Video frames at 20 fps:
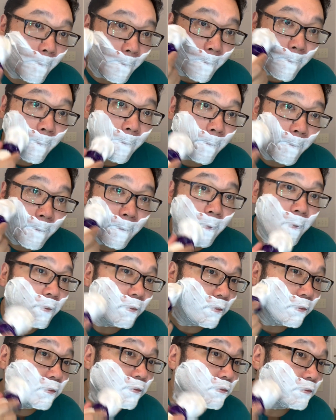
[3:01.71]

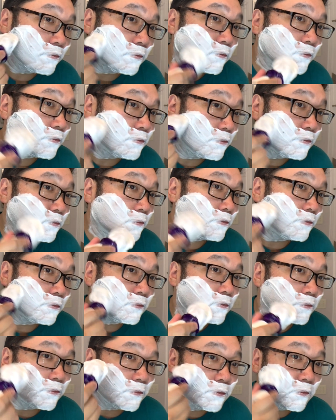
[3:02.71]
$24.95
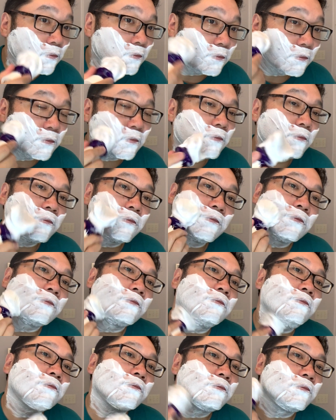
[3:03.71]
USD,
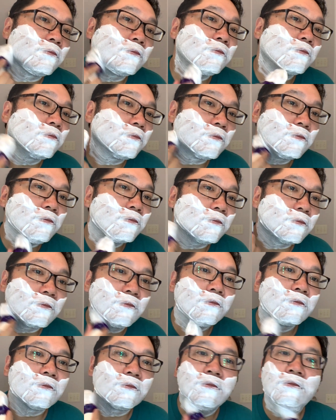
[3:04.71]
which
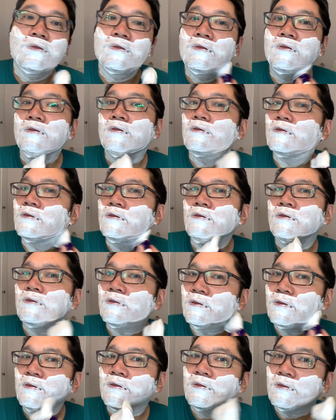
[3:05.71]
actually isn't that
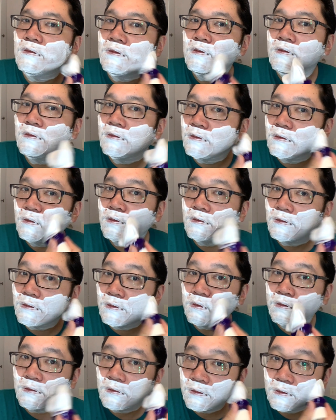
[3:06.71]
much more expensive than
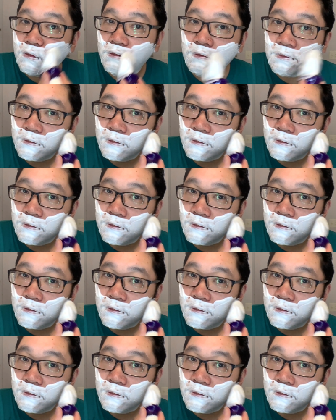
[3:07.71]
some of the